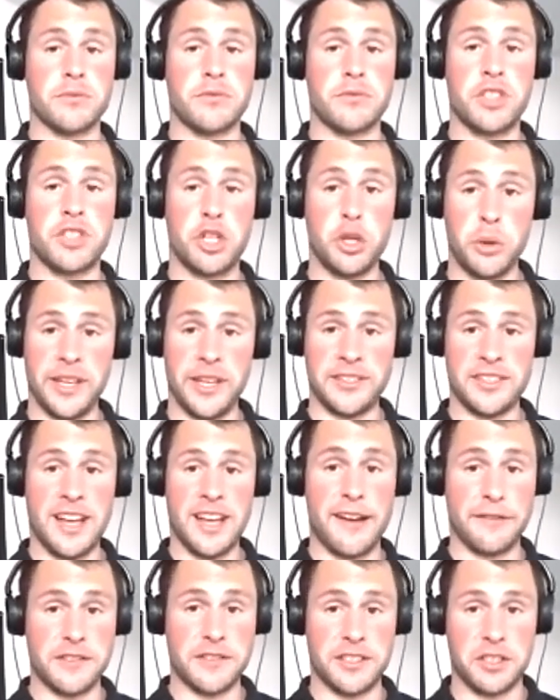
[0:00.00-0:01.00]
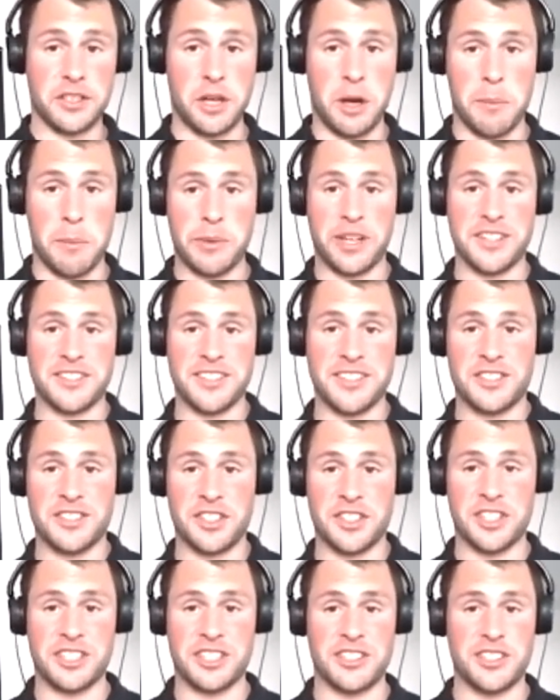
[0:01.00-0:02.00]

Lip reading: 2 years after Tom because I took a